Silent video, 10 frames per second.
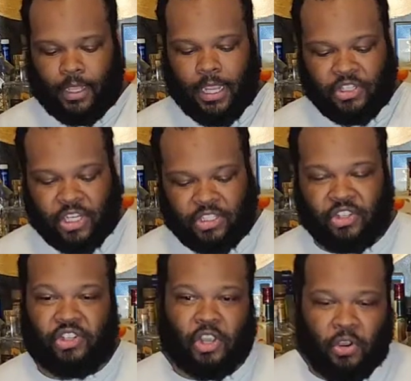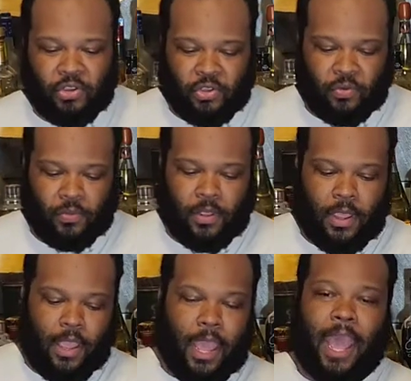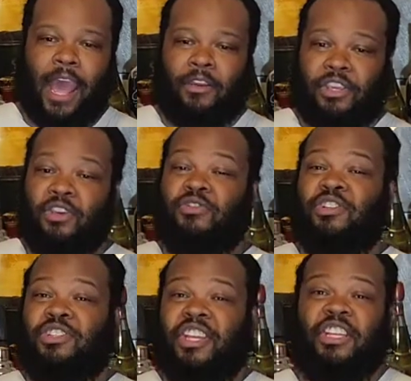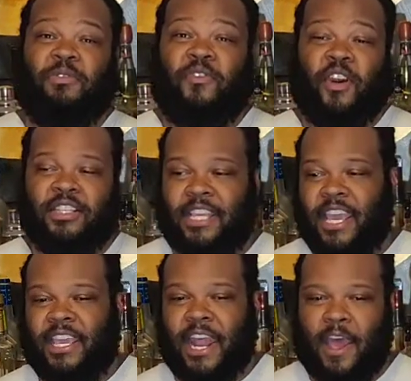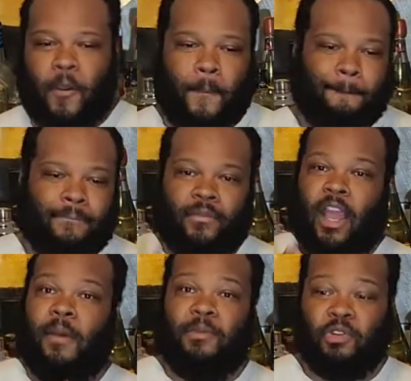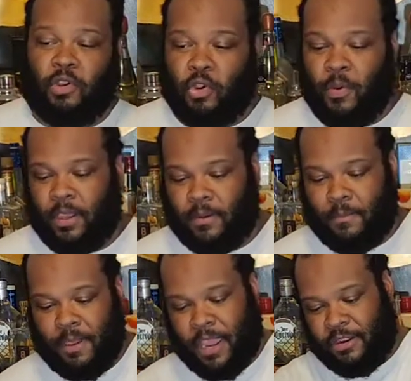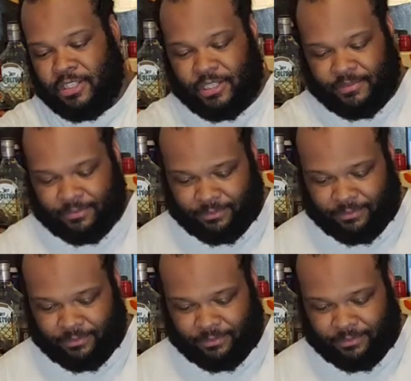And just to show you how huge this thing is before I take it out, I'm going to do a quick comparison.